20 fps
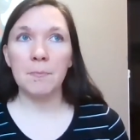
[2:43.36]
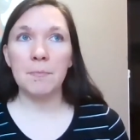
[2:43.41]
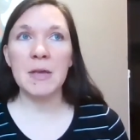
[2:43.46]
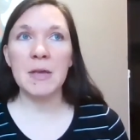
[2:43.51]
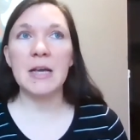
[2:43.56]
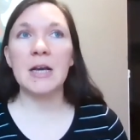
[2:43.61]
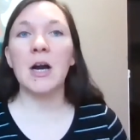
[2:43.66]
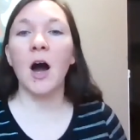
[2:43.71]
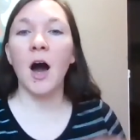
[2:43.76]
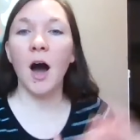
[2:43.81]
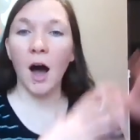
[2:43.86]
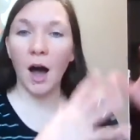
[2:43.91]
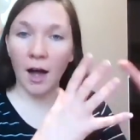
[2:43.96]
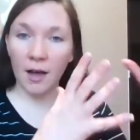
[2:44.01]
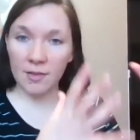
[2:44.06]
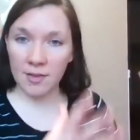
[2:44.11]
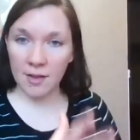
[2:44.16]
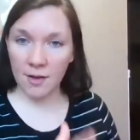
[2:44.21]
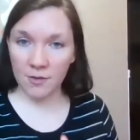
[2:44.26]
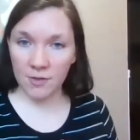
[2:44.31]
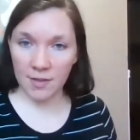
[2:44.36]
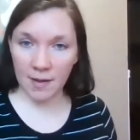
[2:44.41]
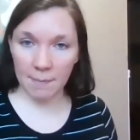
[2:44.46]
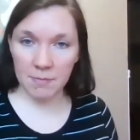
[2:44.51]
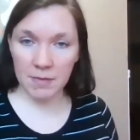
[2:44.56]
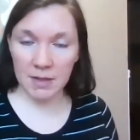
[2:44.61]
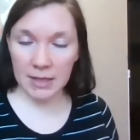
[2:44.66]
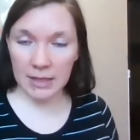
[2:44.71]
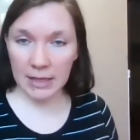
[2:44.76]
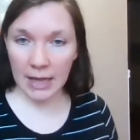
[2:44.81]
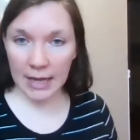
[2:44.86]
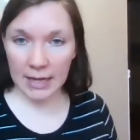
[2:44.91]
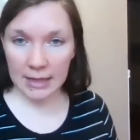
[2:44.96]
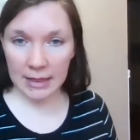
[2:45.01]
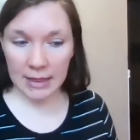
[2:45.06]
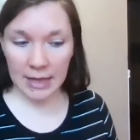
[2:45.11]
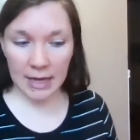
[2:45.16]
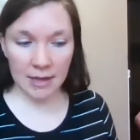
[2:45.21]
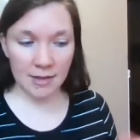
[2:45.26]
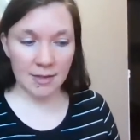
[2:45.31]
because of something
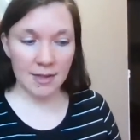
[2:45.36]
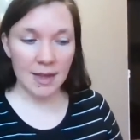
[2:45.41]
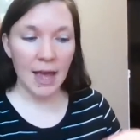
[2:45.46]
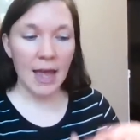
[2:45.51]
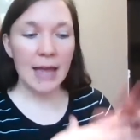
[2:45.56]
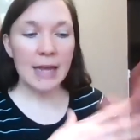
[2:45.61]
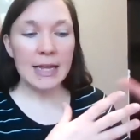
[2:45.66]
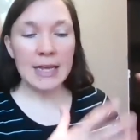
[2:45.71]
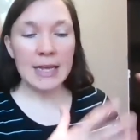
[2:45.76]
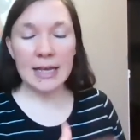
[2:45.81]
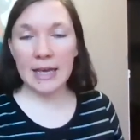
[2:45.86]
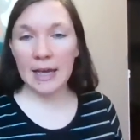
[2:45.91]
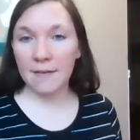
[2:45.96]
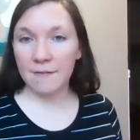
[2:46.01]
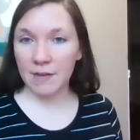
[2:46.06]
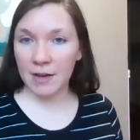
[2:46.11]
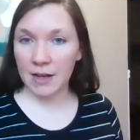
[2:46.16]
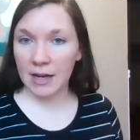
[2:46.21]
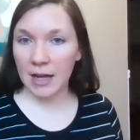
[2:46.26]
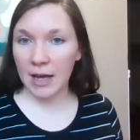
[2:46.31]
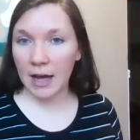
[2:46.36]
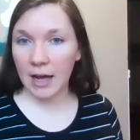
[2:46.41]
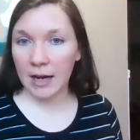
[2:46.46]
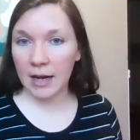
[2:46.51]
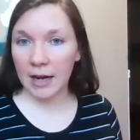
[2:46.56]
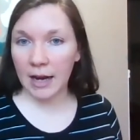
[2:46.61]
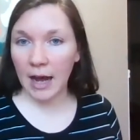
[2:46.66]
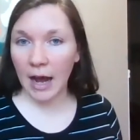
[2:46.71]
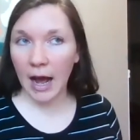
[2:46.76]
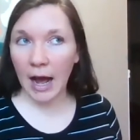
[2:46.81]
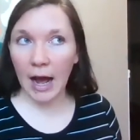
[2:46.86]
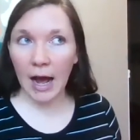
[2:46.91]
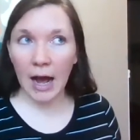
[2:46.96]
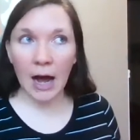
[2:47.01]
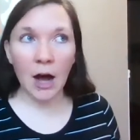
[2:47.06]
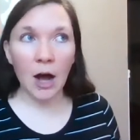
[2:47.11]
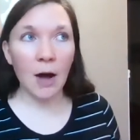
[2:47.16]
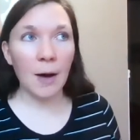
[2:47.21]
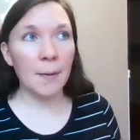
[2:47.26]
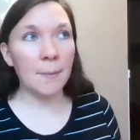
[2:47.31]
like this, giving an
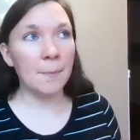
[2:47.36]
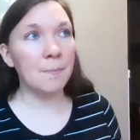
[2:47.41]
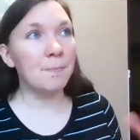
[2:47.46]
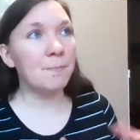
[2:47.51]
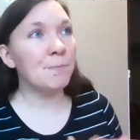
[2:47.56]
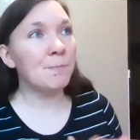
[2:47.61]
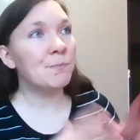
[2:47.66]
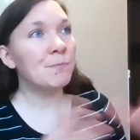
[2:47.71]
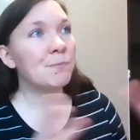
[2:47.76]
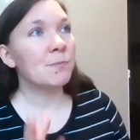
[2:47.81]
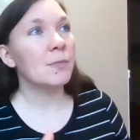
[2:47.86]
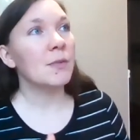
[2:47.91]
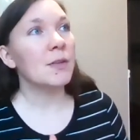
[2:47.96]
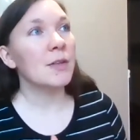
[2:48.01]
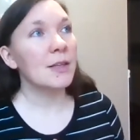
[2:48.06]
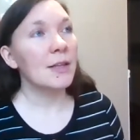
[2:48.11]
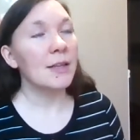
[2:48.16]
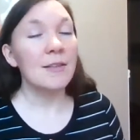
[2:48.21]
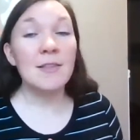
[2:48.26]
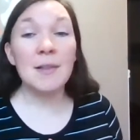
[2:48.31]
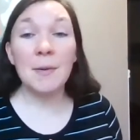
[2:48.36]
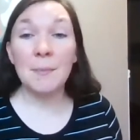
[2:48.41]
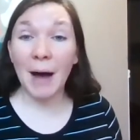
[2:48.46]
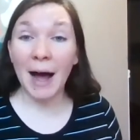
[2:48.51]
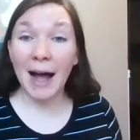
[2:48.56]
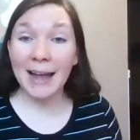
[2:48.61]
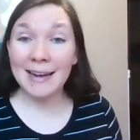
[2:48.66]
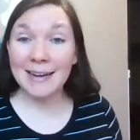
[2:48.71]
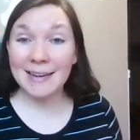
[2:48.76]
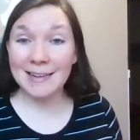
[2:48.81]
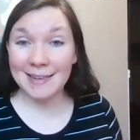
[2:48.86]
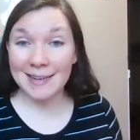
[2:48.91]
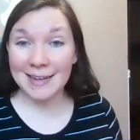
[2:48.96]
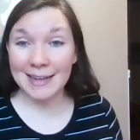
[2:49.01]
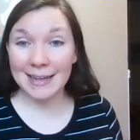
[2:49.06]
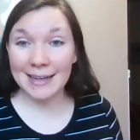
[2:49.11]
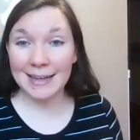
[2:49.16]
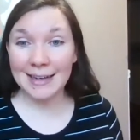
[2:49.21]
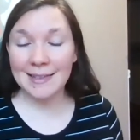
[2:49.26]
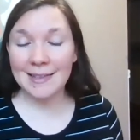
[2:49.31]
um, some
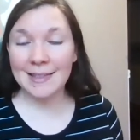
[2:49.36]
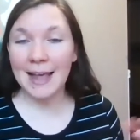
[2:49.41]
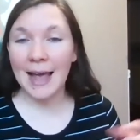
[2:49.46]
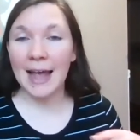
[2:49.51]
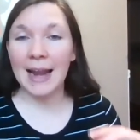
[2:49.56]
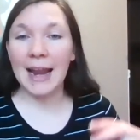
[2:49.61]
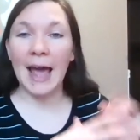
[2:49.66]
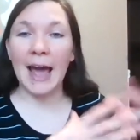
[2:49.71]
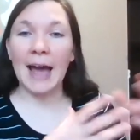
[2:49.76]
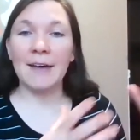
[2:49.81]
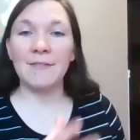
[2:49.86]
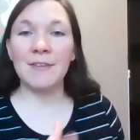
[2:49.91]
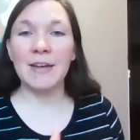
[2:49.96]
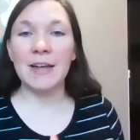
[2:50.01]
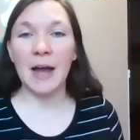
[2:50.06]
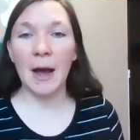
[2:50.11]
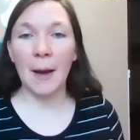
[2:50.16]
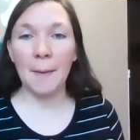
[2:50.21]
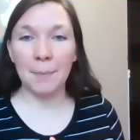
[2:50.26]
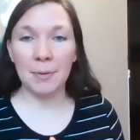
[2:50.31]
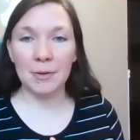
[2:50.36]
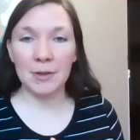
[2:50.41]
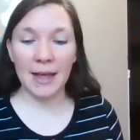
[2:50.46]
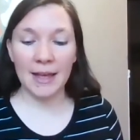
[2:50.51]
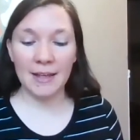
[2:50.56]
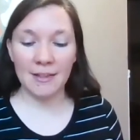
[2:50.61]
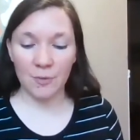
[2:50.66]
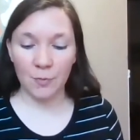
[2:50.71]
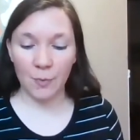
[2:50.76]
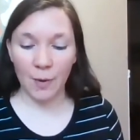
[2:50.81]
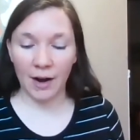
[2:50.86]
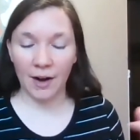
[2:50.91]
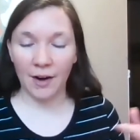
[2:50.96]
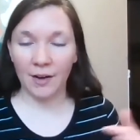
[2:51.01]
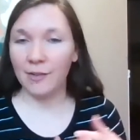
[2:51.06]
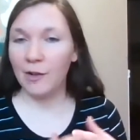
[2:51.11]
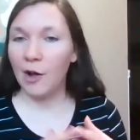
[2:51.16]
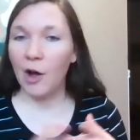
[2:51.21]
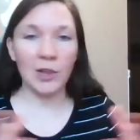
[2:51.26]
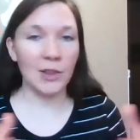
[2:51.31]
ideas and having a place
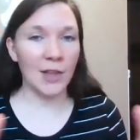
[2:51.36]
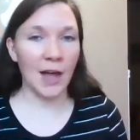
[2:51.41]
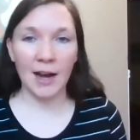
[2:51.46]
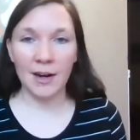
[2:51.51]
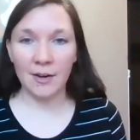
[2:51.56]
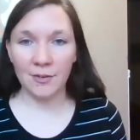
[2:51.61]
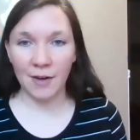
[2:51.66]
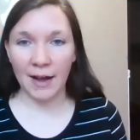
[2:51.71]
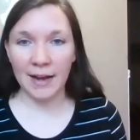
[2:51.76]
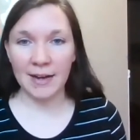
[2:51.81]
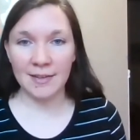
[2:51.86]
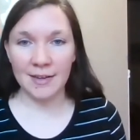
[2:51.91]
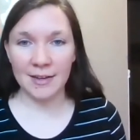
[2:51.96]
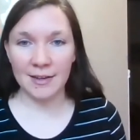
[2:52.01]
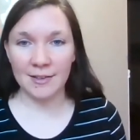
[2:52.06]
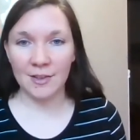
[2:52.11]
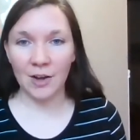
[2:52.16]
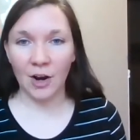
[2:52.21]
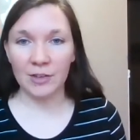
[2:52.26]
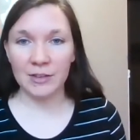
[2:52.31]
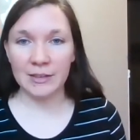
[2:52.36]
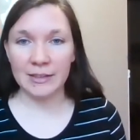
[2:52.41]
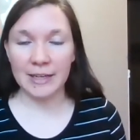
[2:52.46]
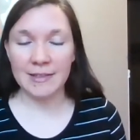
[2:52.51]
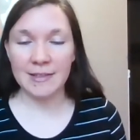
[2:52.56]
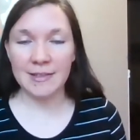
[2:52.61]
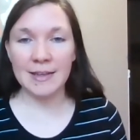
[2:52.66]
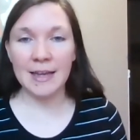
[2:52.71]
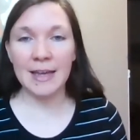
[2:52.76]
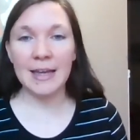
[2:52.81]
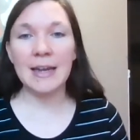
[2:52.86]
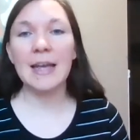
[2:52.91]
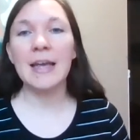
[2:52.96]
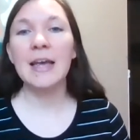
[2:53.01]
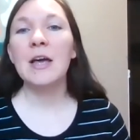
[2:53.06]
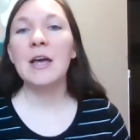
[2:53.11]
where a lot of ideas are listed